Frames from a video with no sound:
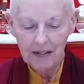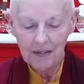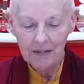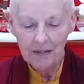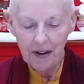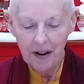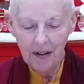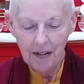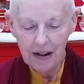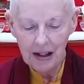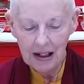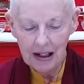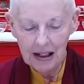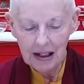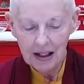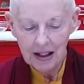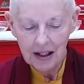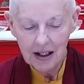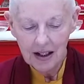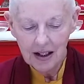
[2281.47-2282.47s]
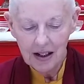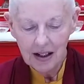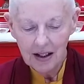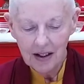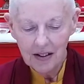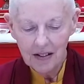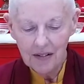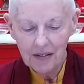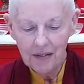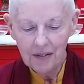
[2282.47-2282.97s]
very
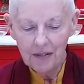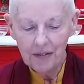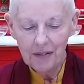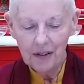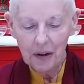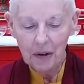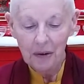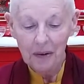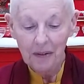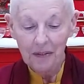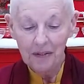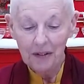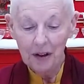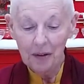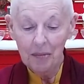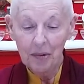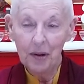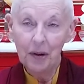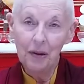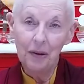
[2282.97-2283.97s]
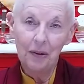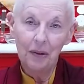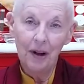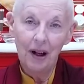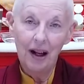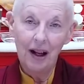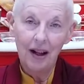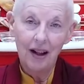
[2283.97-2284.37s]
few of them who